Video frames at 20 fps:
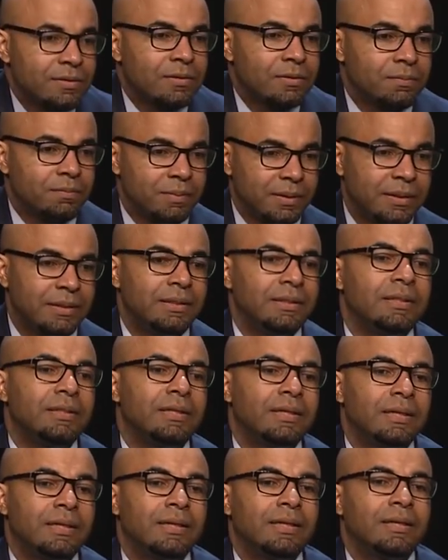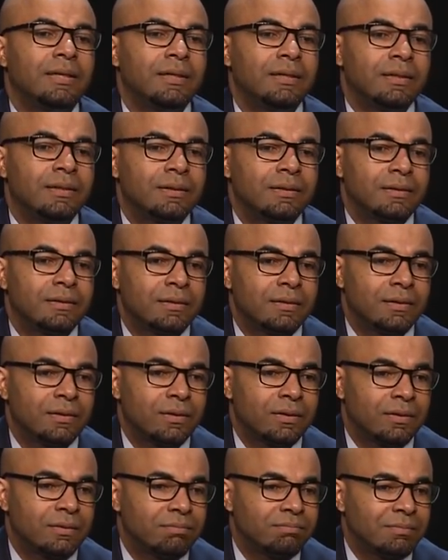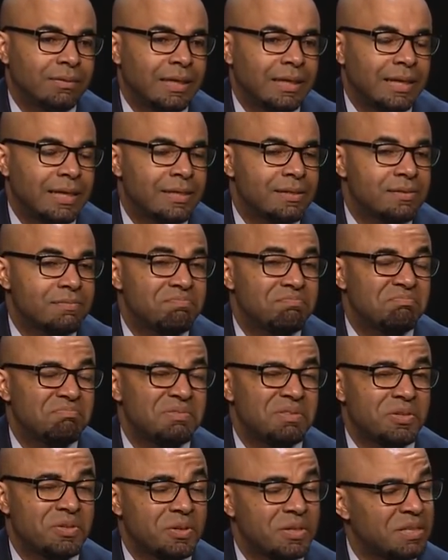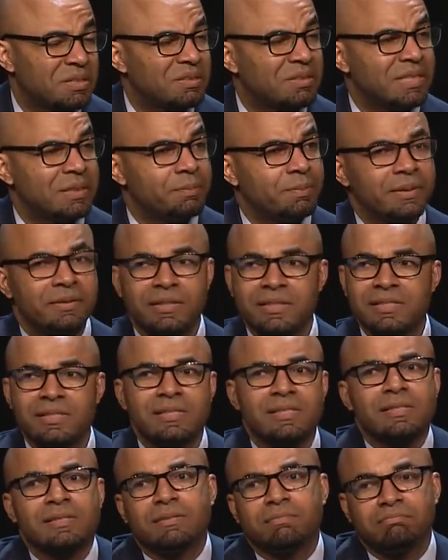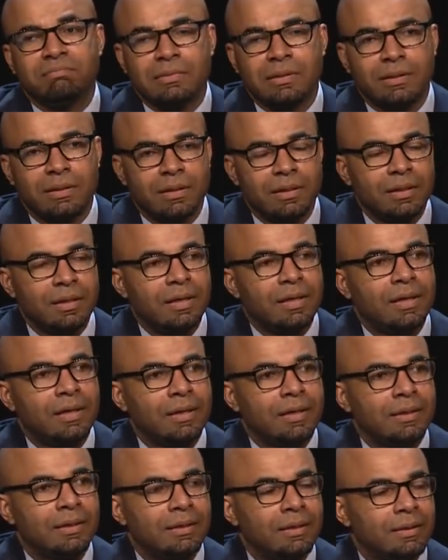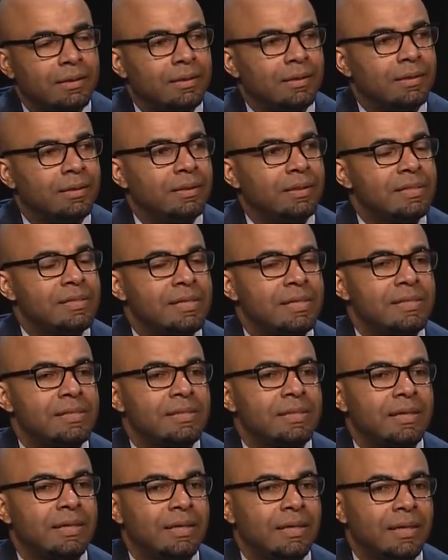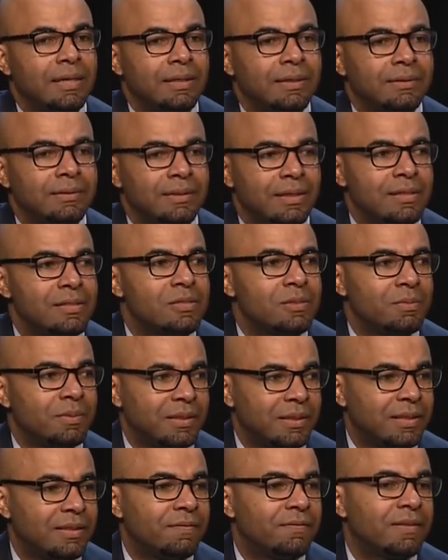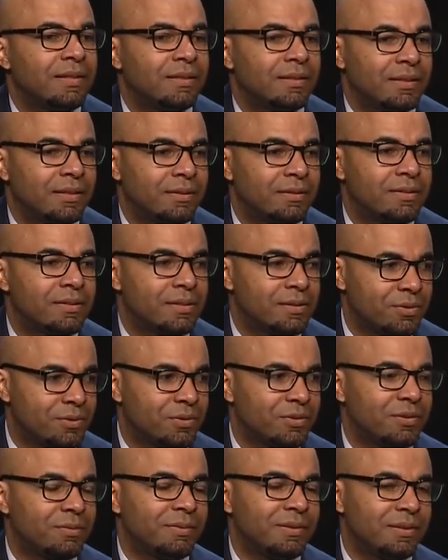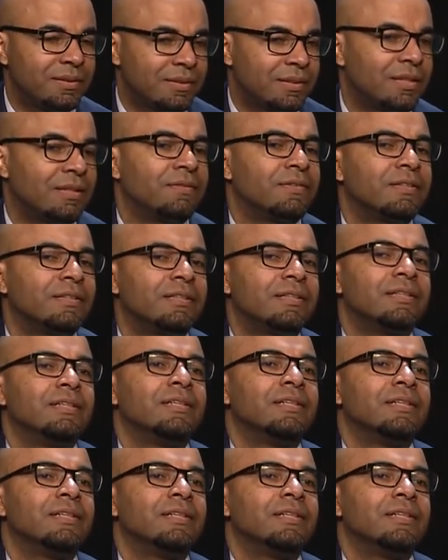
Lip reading: to be, I guess, critical empiricist, in the sense that I tend to believe that there is a truth to be discovered.